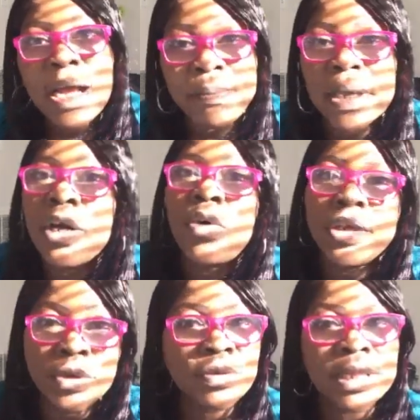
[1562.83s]
up and go
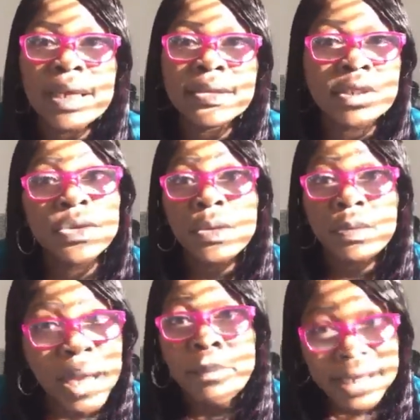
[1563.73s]
and do things to
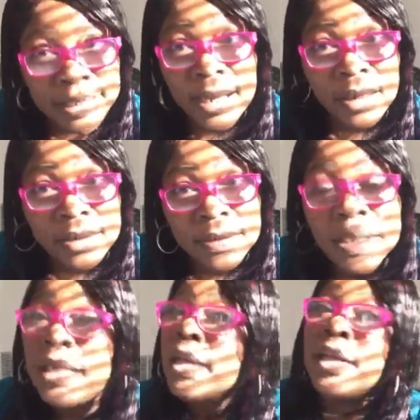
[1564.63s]
a McDonald's?
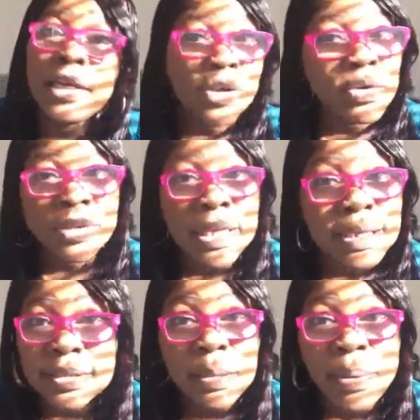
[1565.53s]
They do
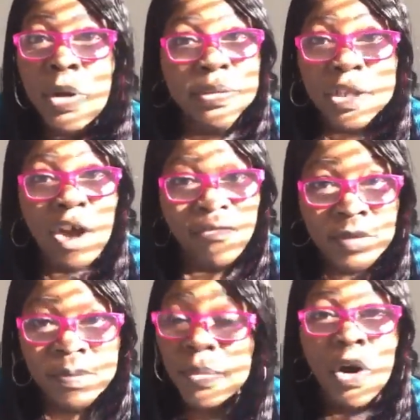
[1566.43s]
things to post
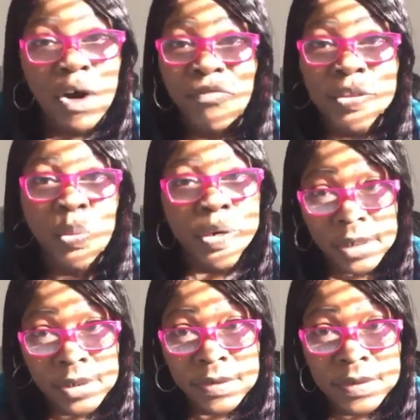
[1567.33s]
office
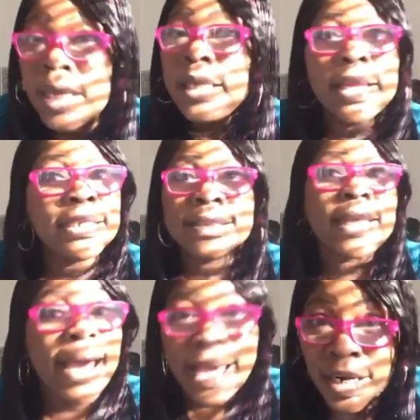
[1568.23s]
workers. They just
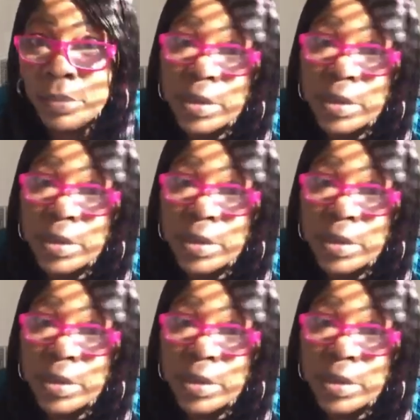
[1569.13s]
out of the